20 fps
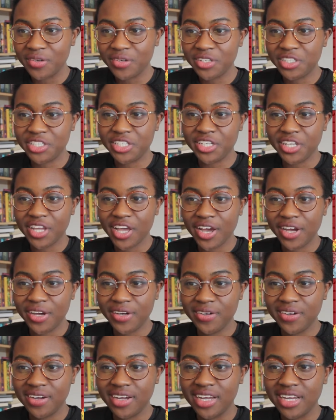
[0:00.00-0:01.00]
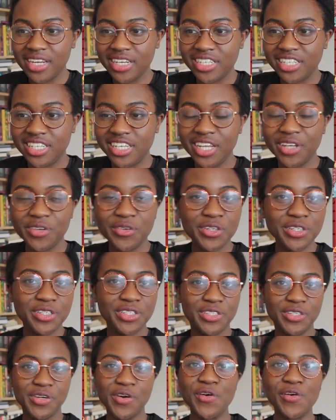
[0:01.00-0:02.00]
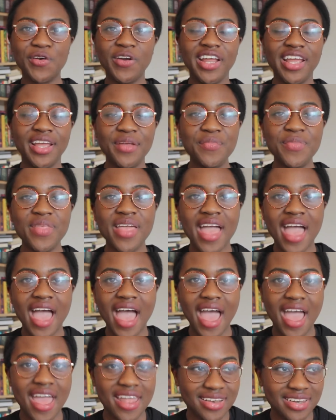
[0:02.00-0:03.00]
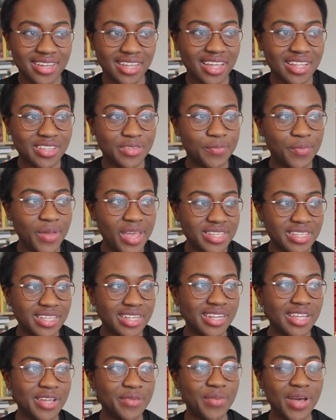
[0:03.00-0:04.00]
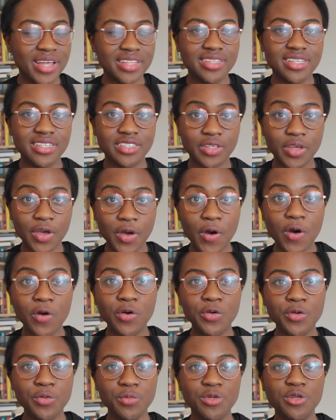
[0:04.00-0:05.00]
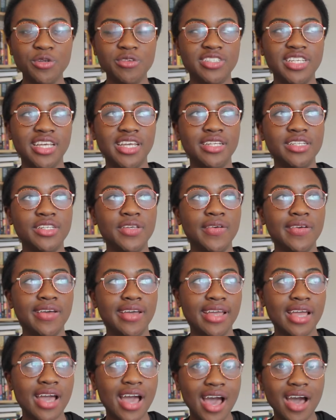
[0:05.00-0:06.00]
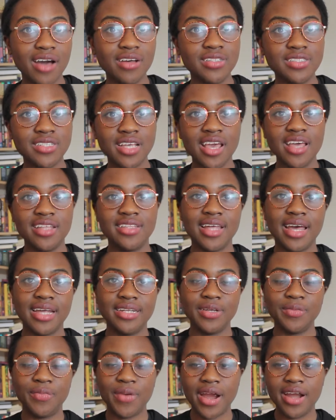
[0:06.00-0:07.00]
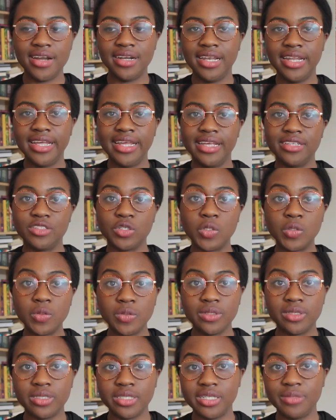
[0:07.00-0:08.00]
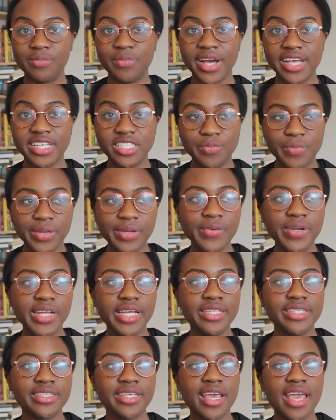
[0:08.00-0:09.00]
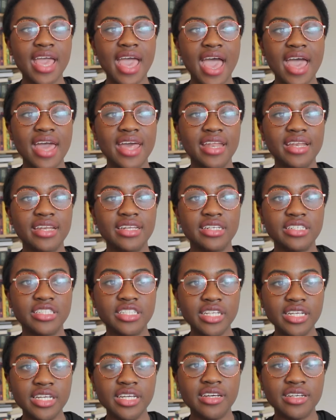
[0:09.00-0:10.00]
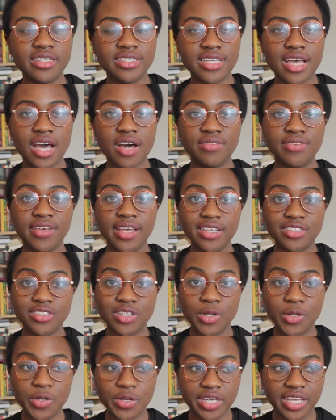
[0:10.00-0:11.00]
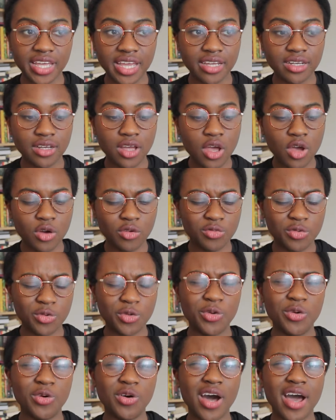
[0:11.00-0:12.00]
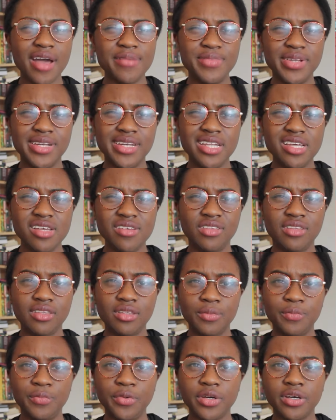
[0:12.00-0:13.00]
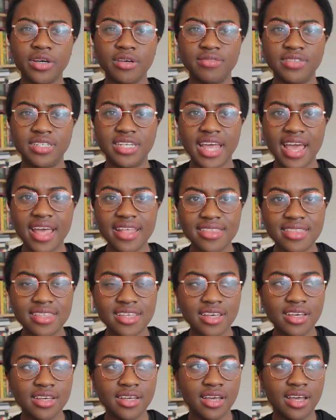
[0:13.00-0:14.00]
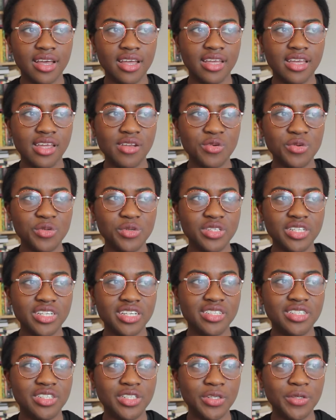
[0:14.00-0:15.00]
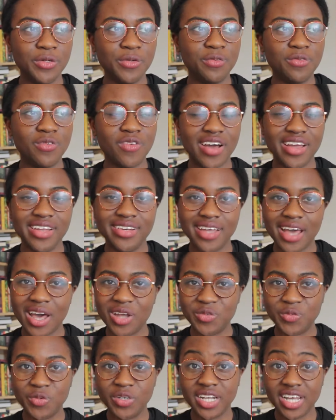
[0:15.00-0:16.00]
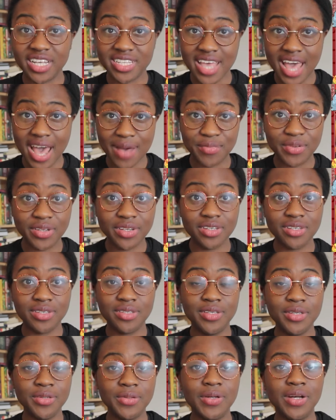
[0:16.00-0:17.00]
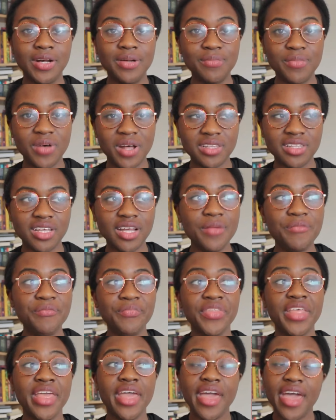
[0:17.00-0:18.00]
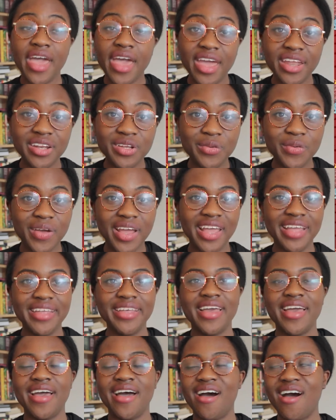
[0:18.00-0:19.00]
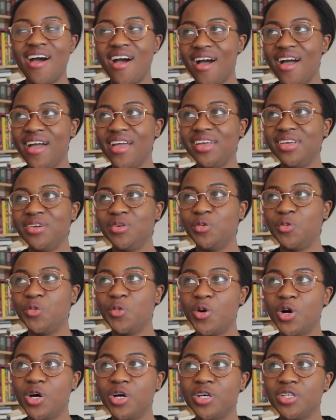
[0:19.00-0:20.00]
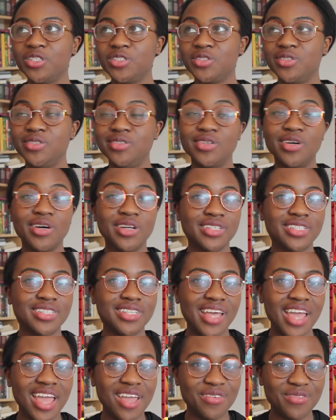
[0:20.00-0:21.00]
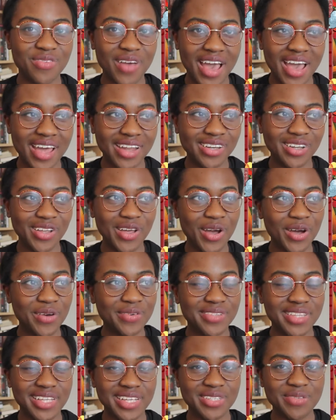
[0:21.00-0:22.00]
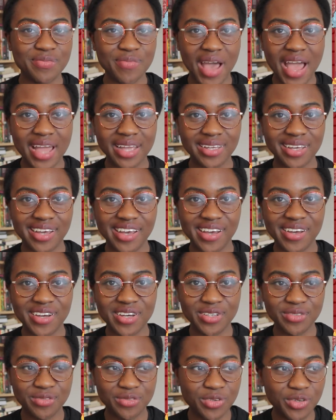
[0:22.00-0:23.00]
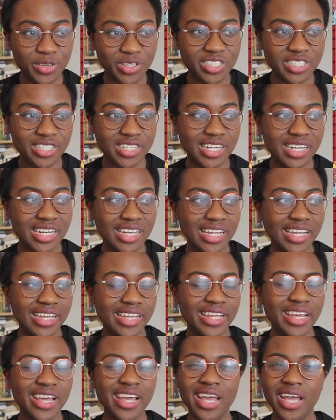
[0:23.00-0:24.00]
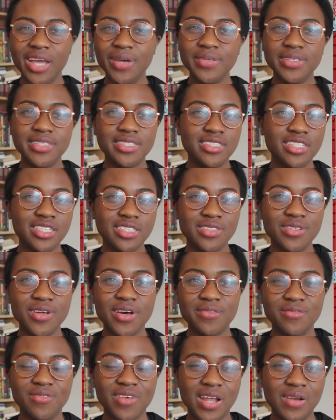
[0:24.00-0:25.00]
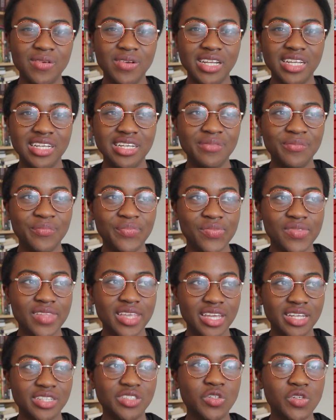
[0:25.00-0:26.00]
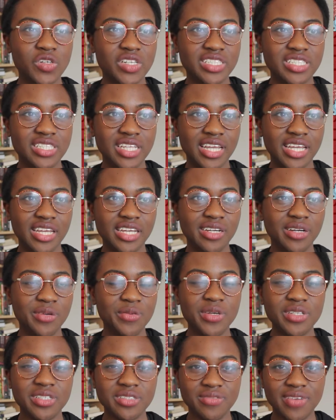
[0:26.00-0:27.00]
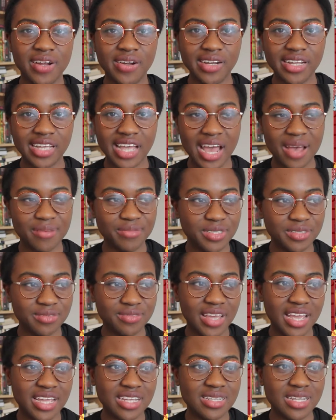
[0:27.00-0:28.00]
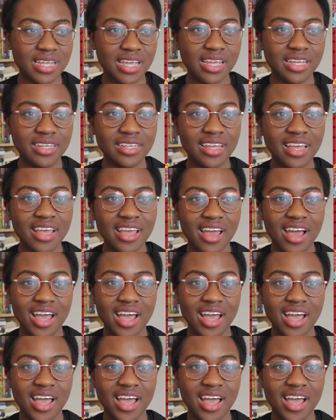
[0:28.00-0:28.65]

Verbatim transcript: Ushio Shirotori and it's basically about this girl who moves into a house that apparently is haunted by spirits and she herself is looking for i believe the book of death in order to find out what has happened to her mother anyway I was not a fan of this manga, unfortunately. It was just not very interesting, it wasn't very captivating.